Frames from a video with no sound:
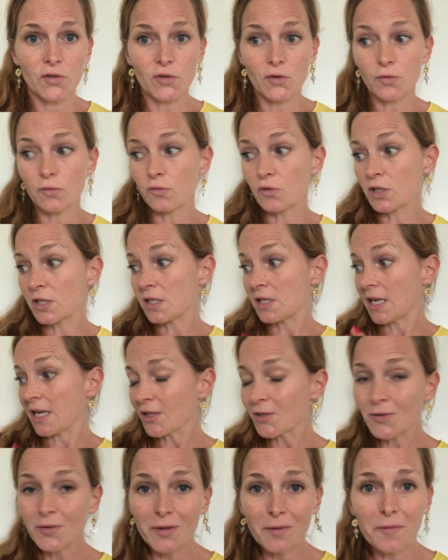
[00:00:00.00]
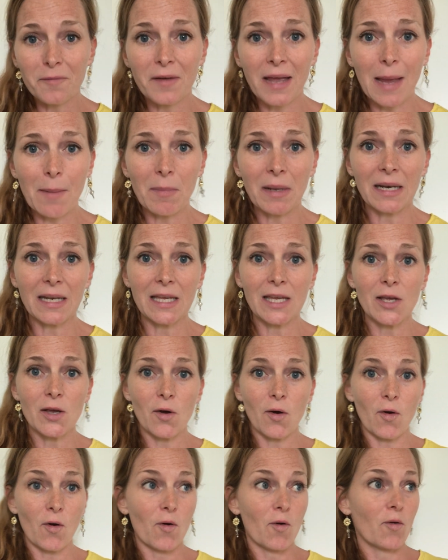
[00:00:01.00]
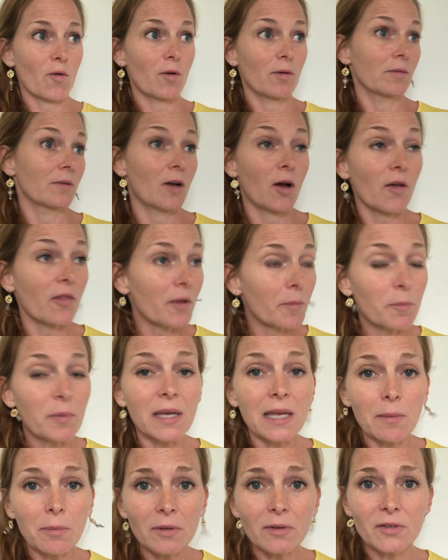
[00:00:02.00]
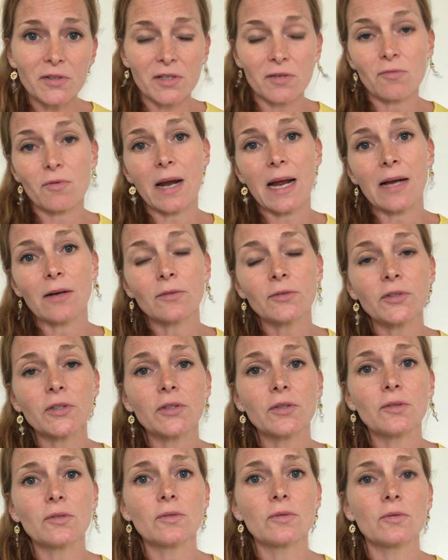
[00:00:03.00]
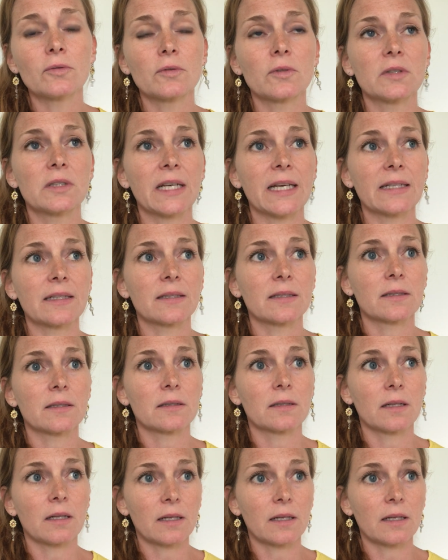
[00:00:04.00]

to say to the family or other peoples around you that,